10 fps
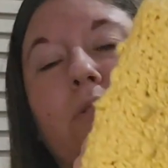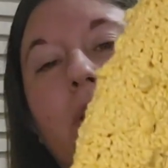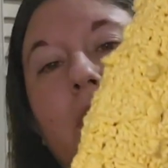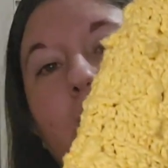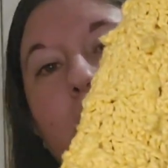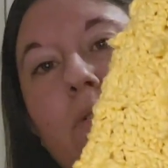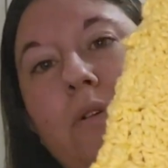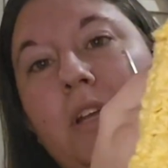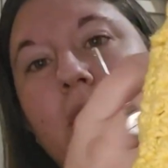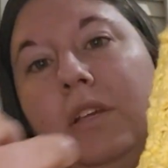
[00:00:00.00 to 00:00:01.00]
yellow
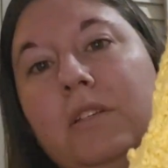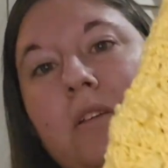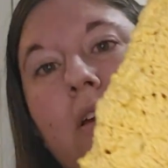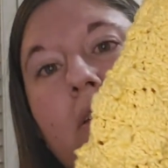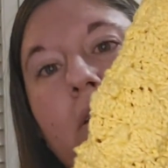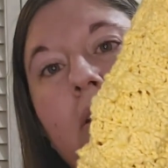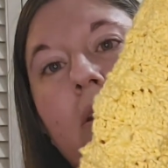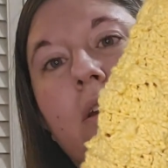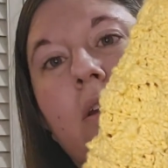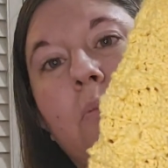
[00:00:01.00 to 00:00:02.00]
in this color,
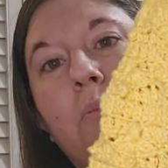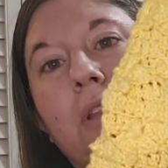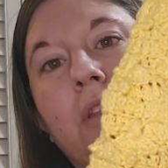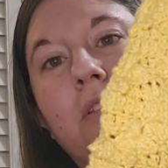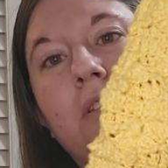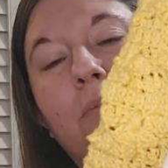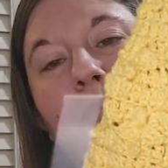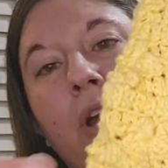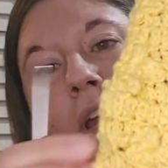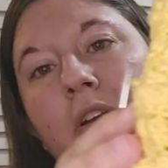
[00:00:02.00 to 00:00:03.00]
but this
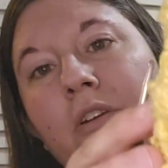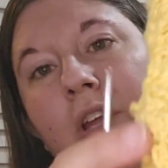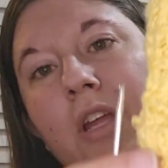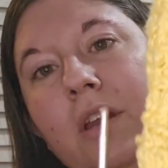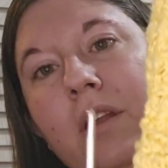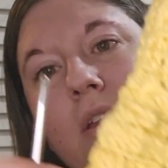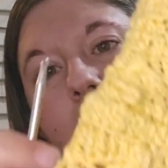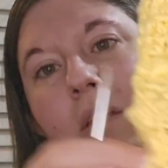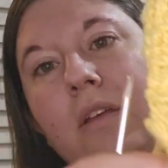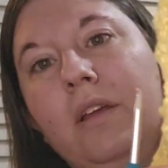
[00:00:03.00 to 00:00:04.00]
bright green
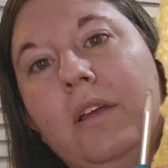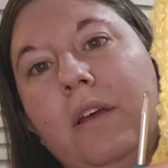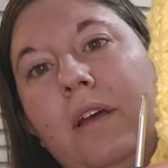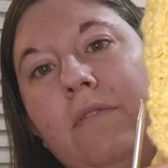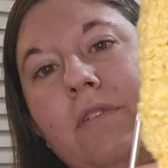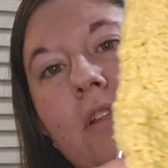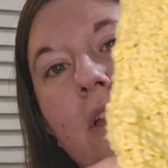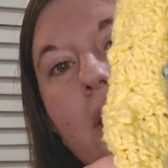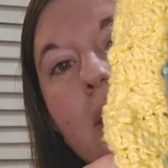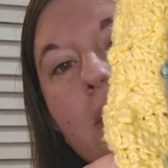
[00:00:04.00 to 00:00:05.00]
I feel
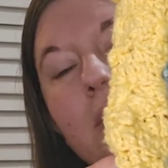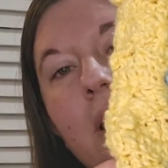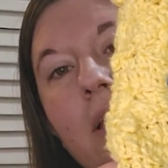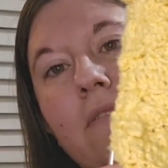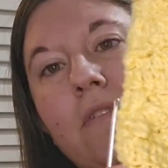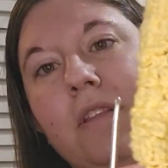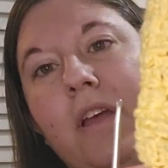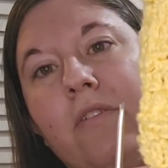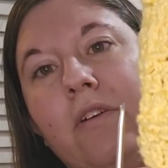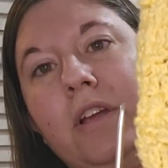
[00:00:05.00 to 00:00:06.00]
like is kind of in
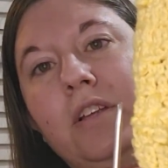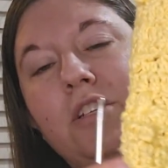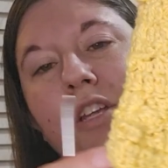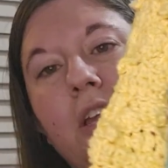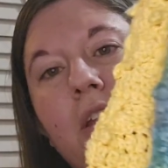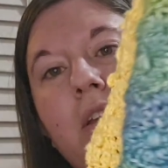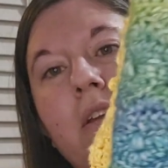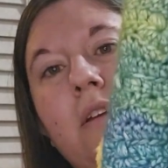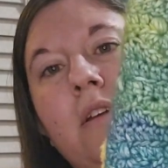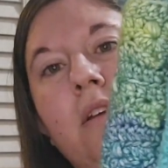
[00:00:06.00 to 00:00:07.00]
that right shade.
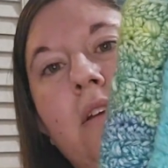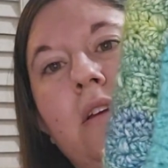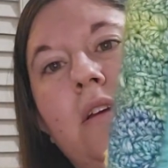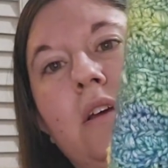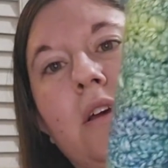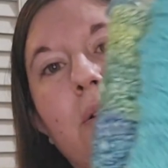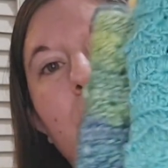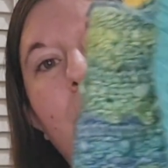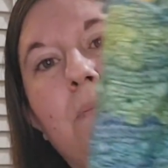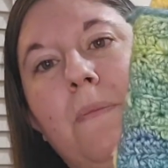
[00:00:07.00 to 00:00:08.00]

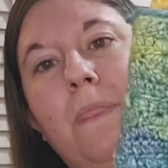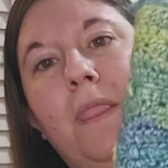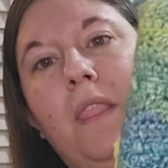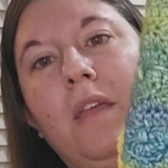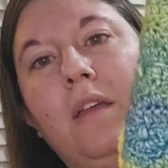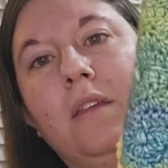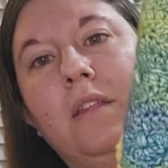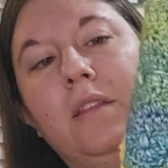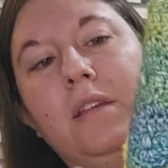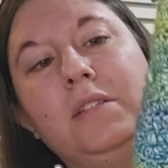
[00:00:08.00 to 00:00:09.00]
And
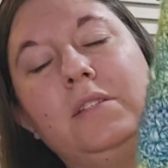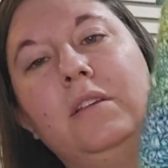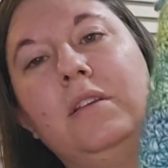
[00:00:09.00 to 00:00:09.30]
then this